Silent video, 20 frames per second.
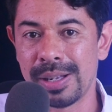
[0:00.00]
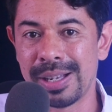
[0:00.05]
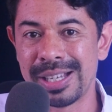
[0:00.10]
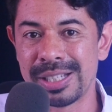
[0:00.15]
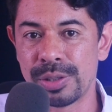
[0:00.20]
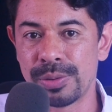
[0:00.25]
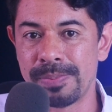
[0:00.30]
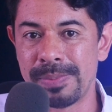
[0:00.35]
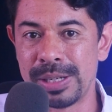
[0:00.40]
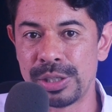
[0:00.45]

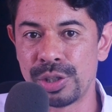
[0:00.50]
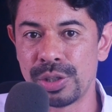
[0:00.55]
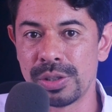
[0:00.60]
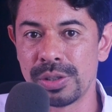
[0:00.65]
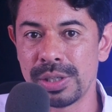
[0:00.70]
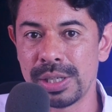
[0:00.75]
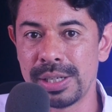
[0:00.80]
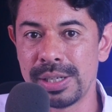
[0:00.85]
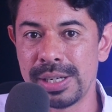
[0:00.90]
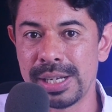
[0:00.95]
as
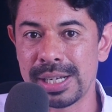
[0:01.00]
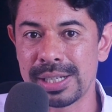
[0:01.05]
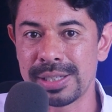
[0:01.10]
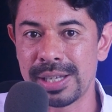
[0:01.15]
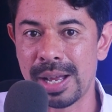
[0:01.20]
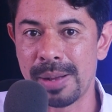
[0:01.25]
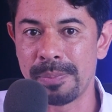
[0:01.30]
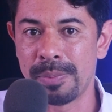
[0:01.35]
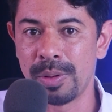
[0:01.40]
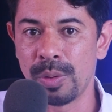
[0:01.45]
mentioned in the
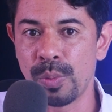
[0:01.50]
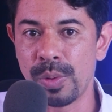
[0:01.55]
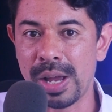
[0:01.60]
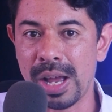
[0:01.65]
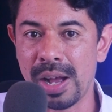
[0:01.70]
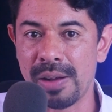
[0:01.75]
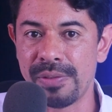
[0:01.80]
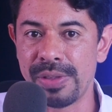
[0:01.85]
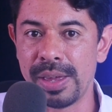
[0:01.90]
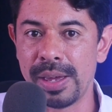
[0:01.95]
example, we
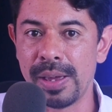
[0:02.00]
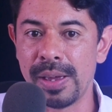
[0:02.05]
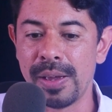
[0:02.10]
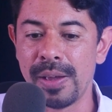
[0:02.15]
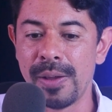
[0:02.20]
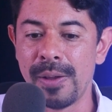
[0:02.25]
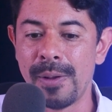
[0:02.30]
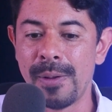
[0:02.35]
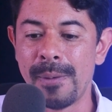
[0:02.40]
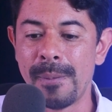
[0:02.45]
have the
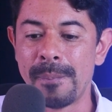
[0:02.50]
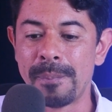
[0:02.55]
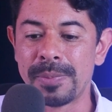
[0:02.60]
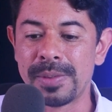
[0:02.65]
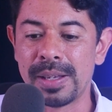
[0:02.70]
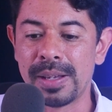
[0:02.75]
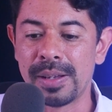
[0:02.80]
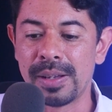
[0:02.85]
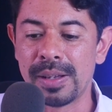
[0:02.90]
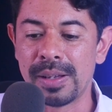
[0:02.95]

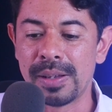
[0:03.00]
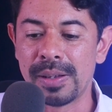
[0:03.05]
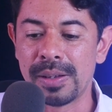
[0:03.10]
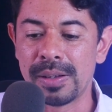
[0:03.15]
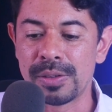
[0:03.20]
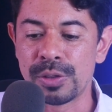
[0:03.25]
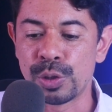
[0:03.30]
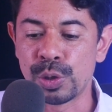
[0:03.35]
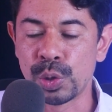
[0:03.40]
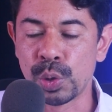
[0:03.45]

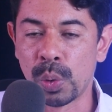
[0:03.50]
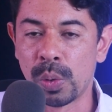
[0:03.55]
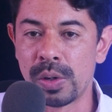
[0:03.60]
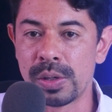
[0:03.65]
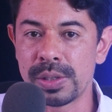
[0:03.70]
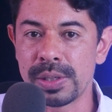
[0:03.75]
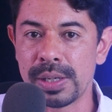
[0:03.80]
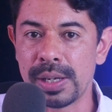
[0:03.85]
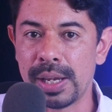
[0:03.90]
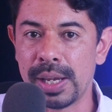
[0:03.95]

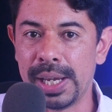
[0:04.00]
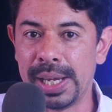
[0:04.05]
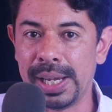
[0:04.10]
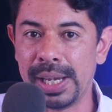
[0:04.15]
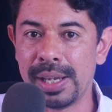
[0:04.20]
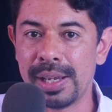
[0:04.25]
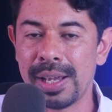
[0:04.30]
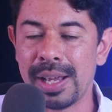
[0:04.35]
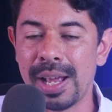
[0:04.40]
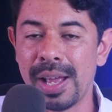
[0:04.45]
short
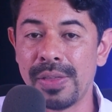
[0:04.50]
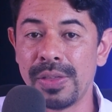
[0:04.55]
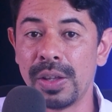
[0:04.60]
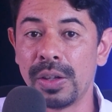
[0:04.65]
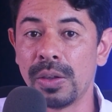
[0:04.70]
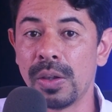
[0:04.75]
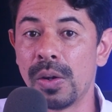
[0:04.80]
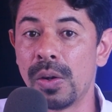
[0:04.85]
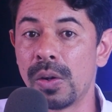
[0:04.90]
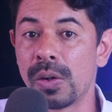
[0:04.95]
E and
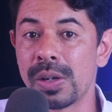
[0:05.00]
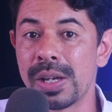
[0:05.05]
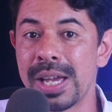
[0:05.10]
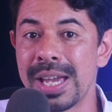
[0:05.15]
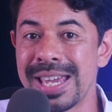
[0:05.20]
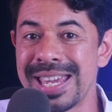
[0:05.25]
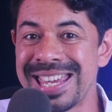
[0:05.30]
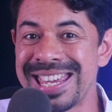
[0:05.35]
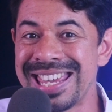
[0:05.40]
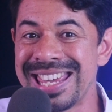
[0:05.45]
the long
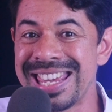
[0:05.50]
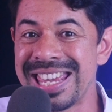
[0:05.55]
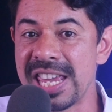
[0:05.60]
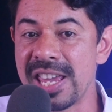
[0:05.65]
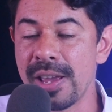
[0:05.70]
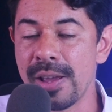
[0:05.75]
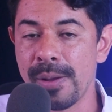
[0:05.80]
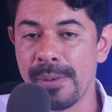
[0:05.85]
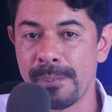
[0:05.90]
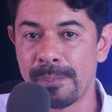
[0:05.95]

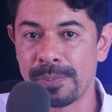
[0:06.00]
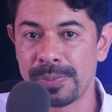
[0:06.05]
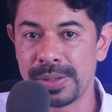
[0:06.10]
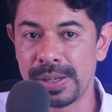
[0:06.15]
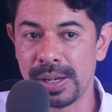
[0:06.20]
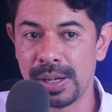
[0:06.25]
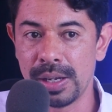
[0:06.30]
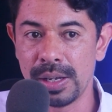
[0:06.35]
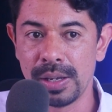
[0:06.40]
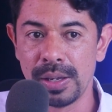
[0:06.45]
E.
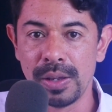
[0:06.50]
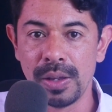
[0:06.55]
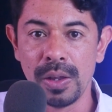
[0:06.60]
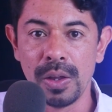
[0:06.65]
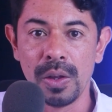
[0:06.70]
Yeah.